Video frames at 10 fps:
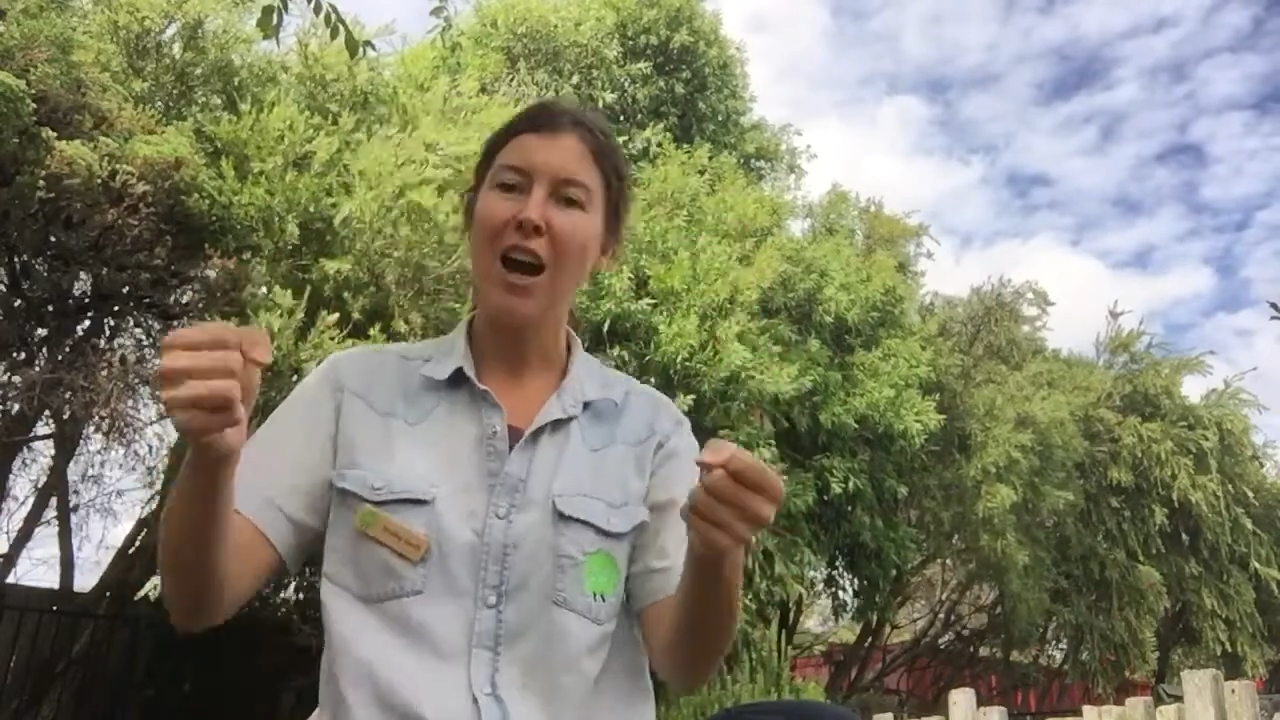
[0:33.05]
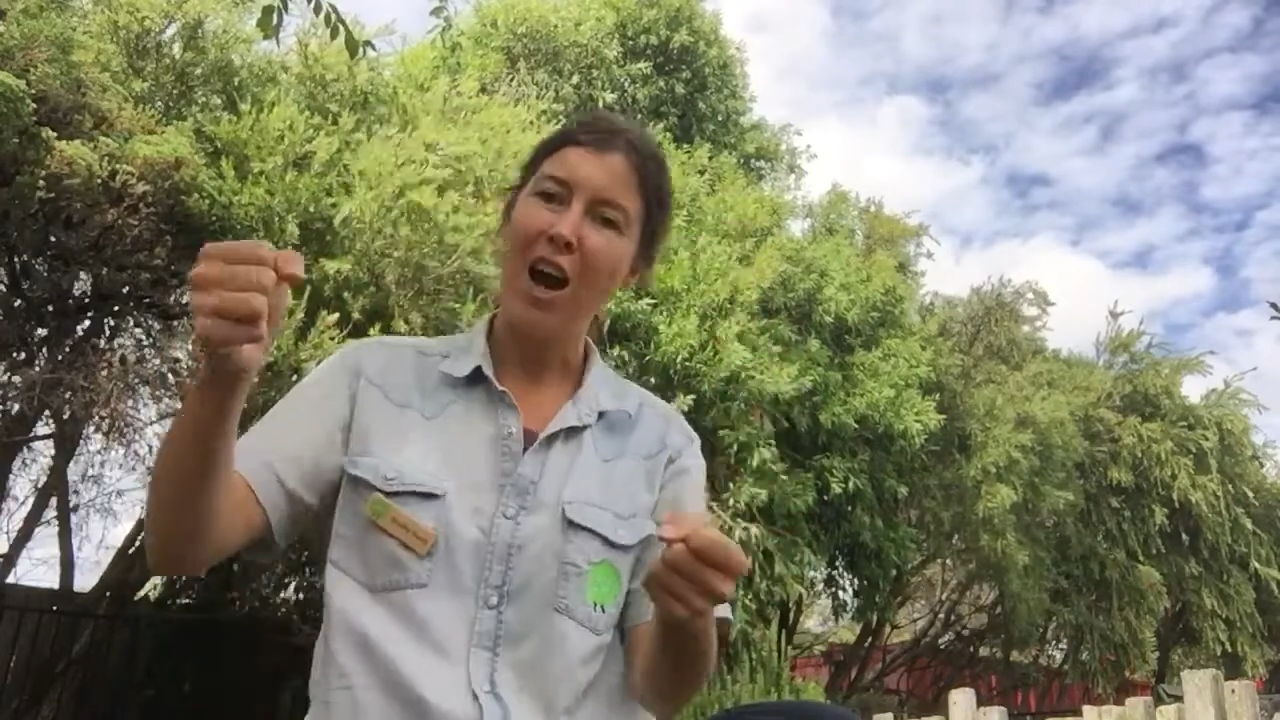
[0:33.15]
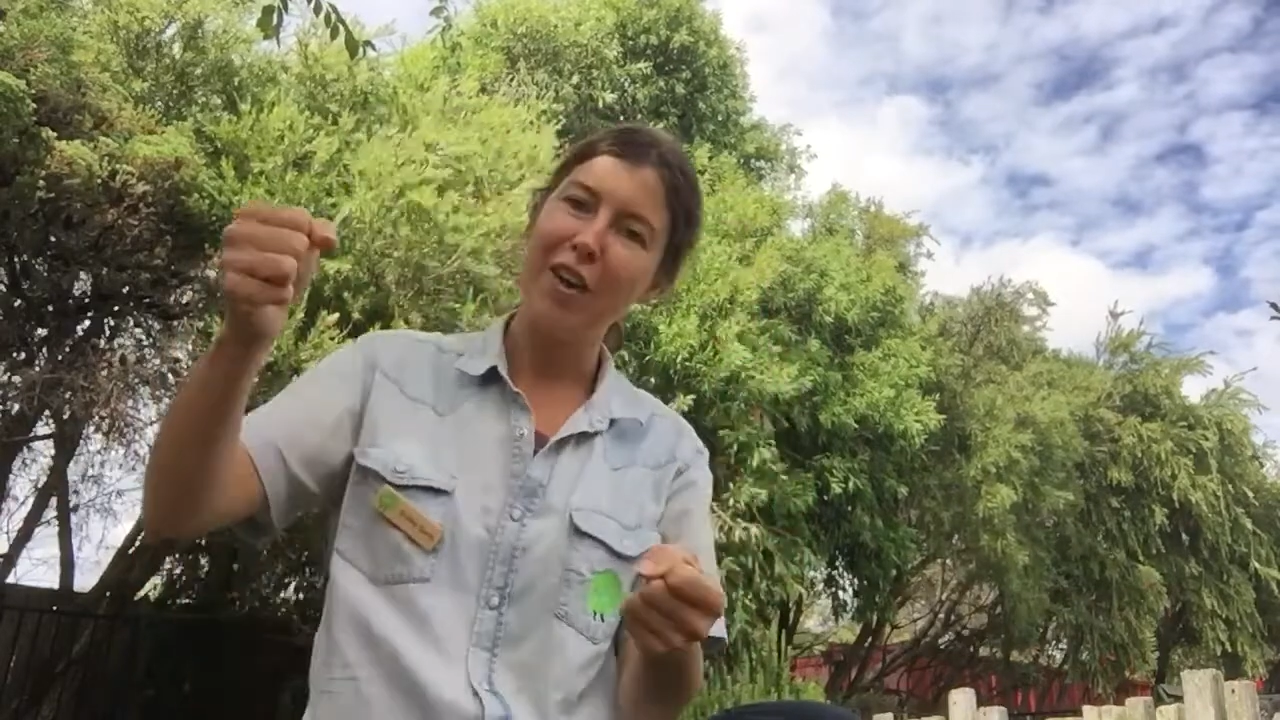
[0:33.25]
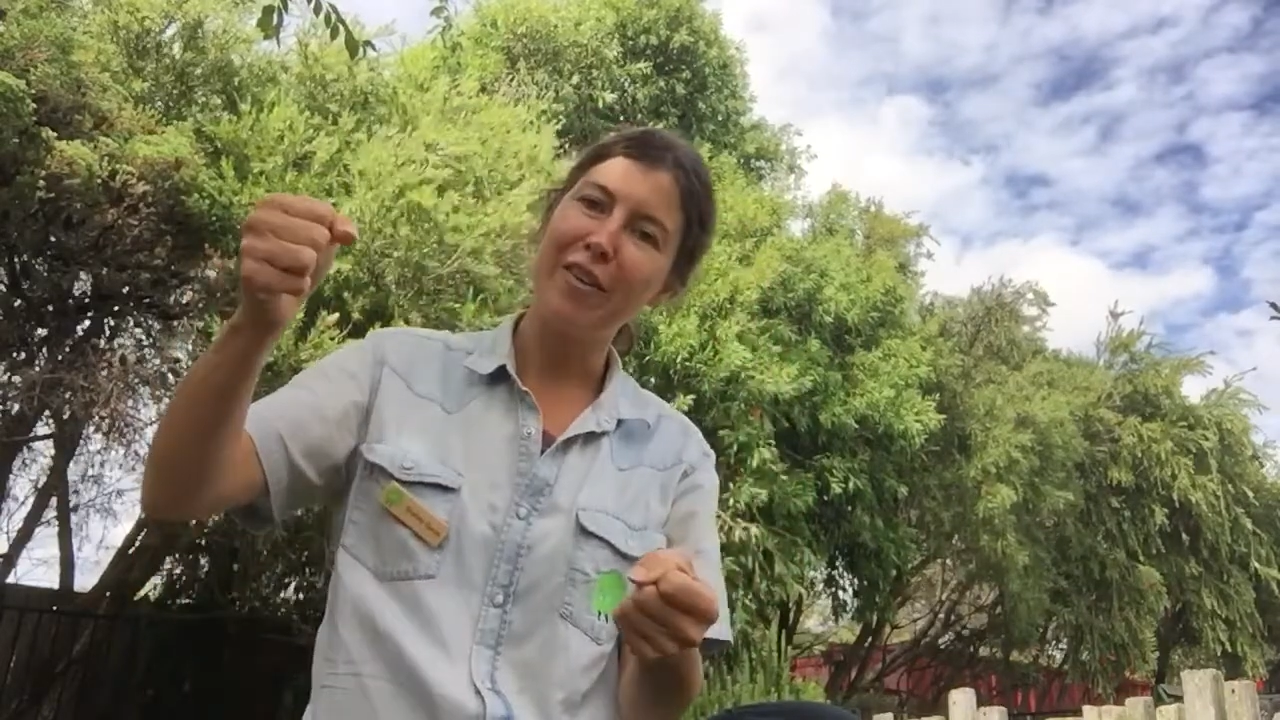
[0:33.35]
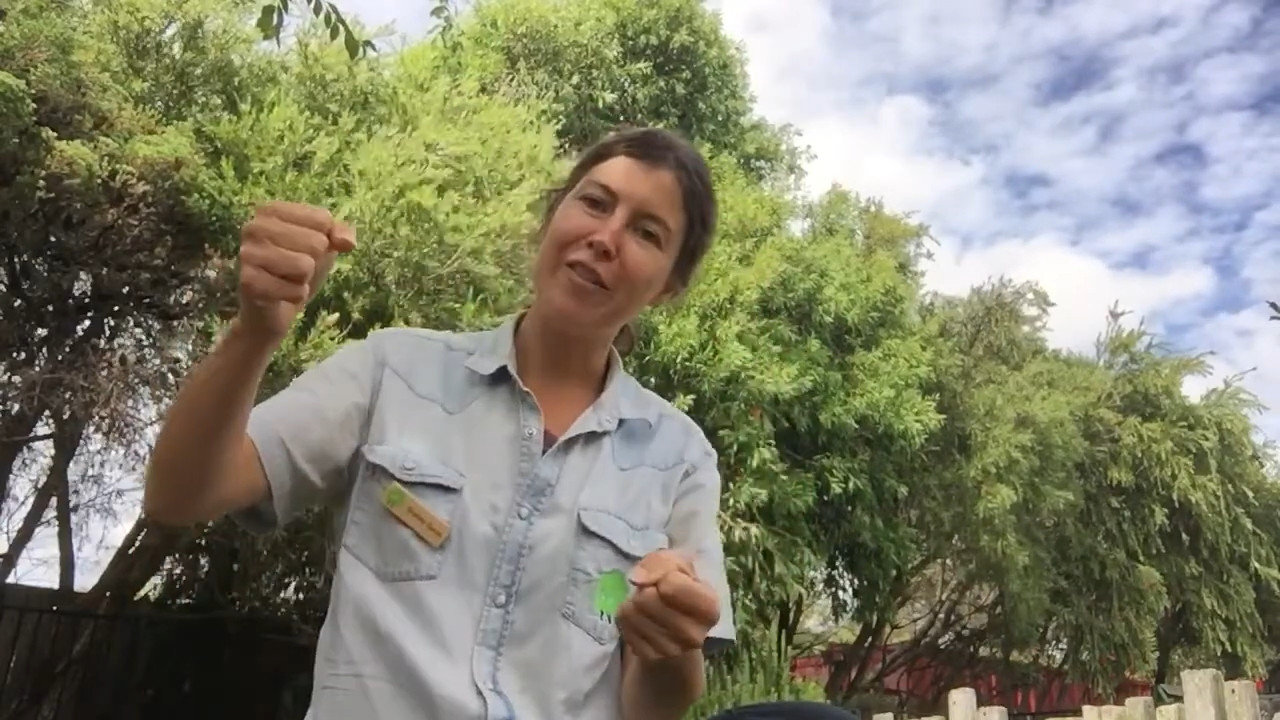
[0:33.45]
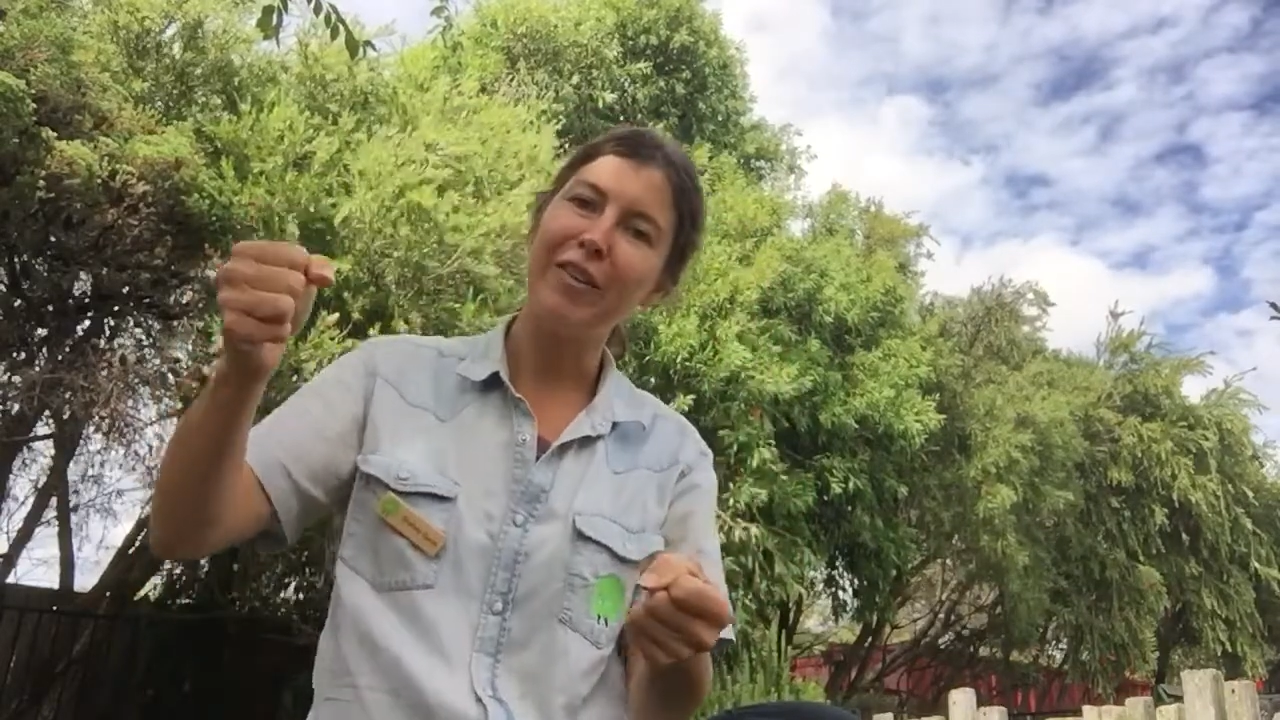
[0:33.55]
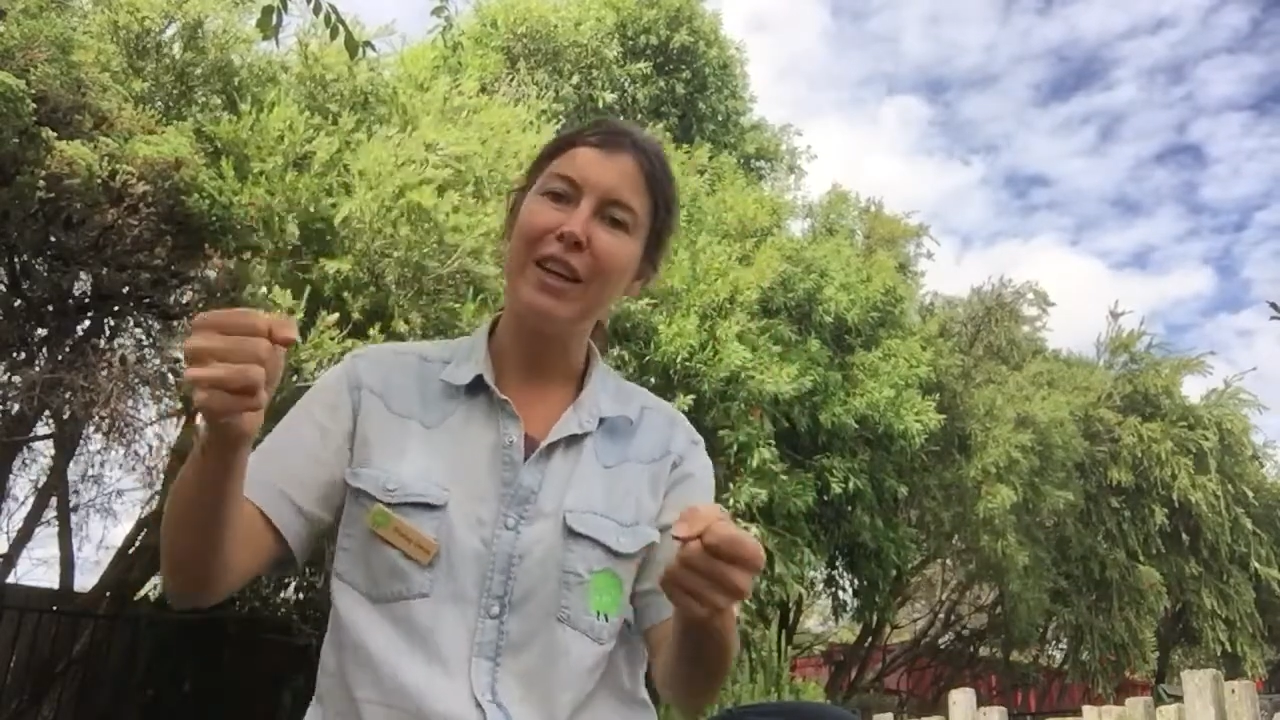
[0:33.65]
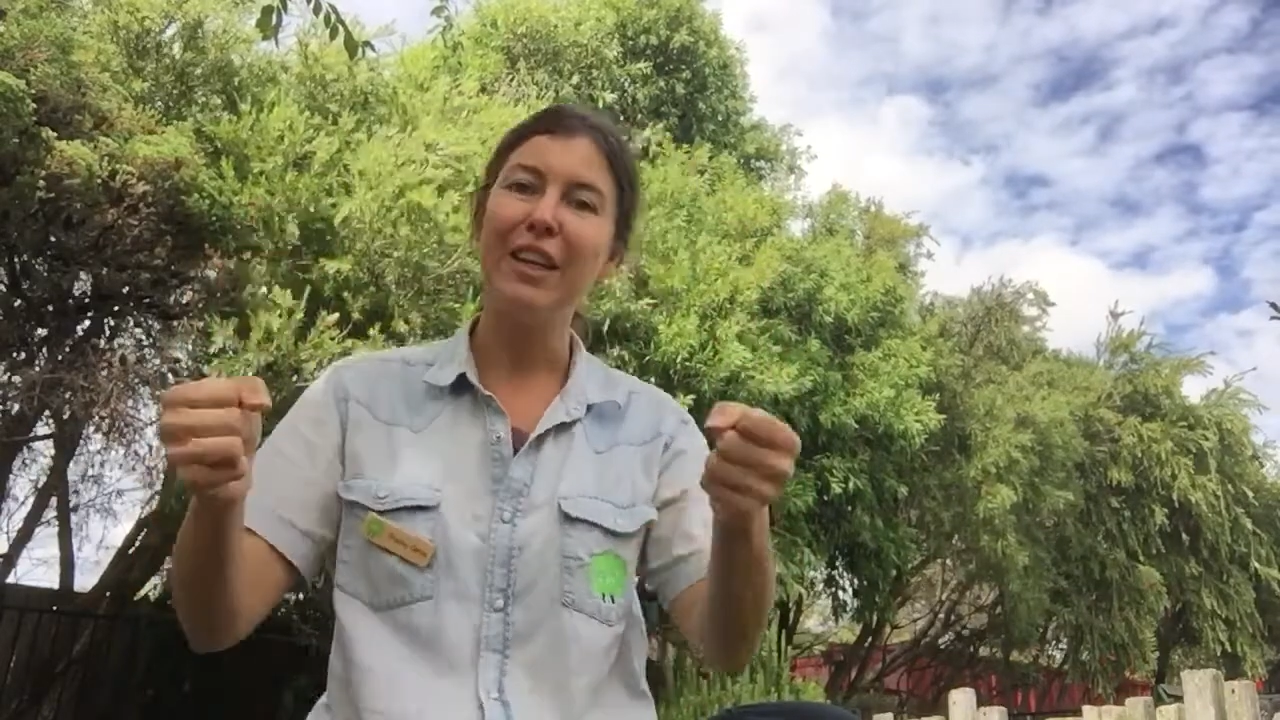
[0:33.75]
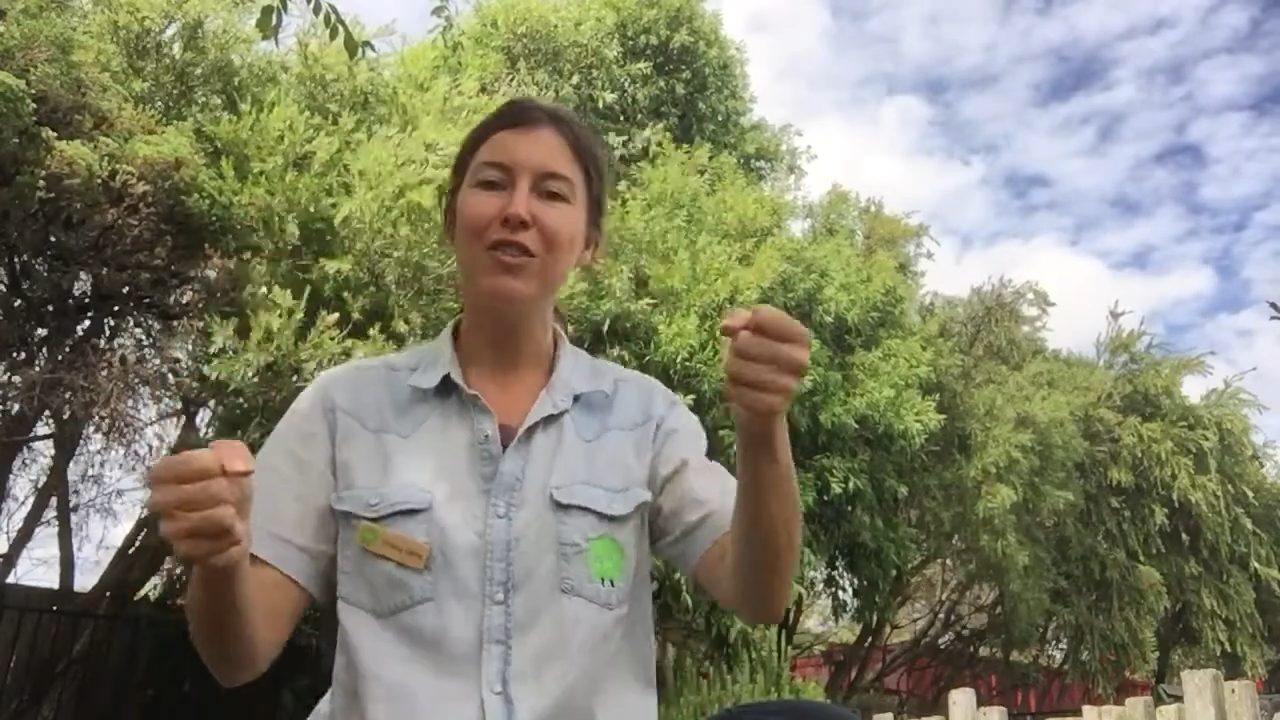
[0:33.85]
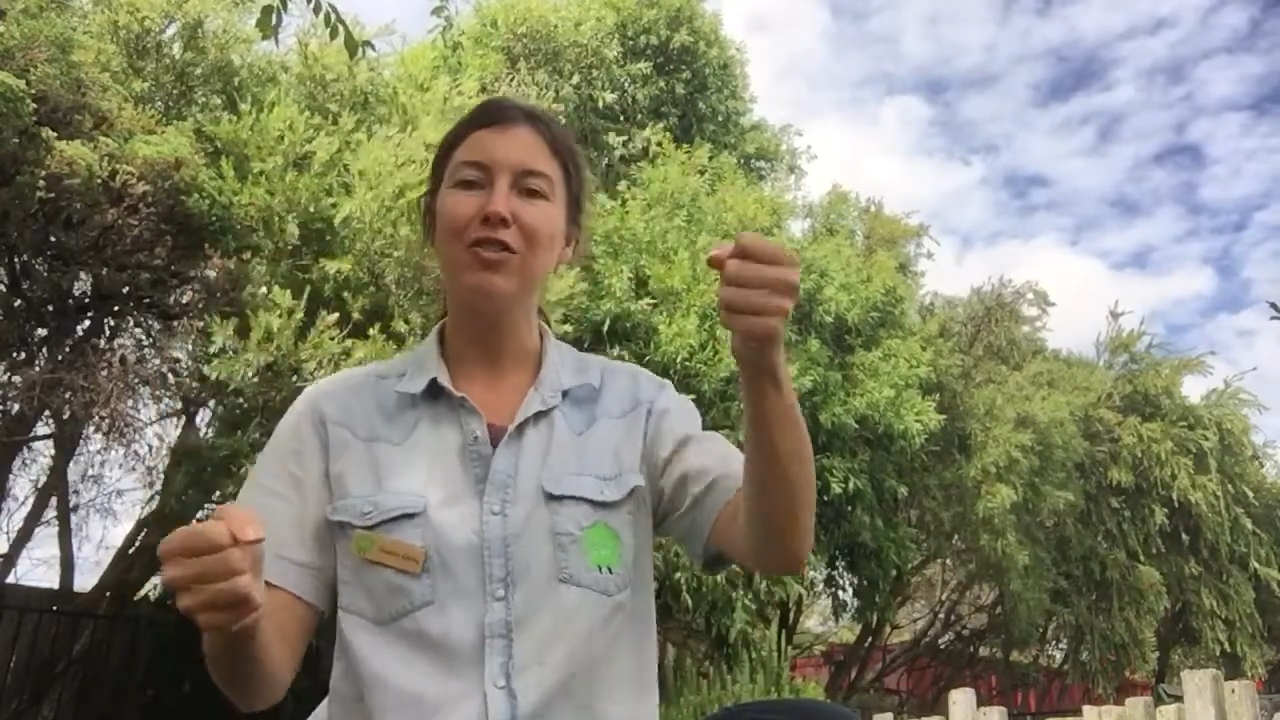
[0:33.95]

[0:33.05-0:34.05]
hurry,